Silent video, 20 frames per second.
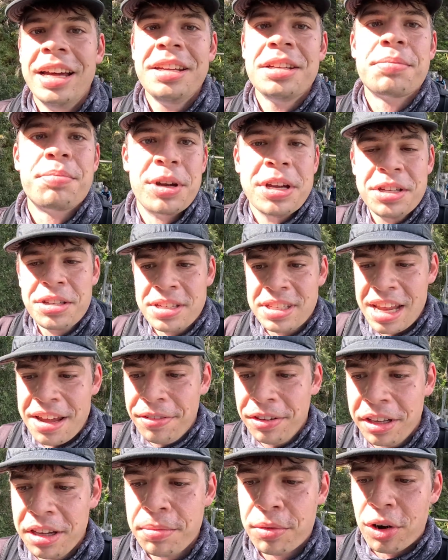this bridge is
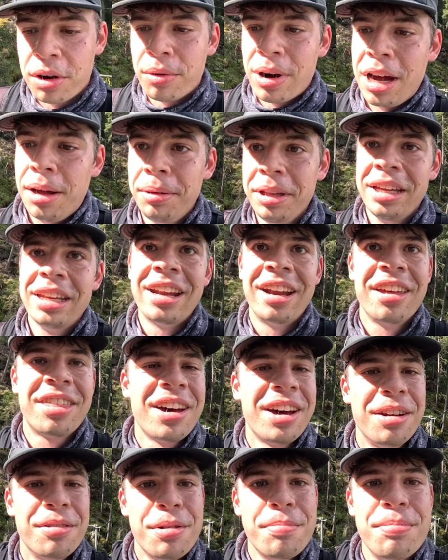definitely more wobbly than I
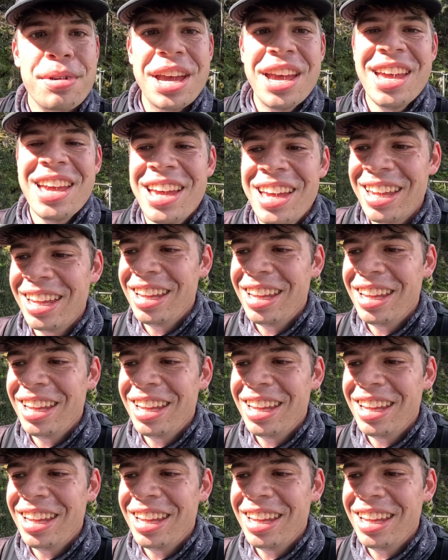thought it would be.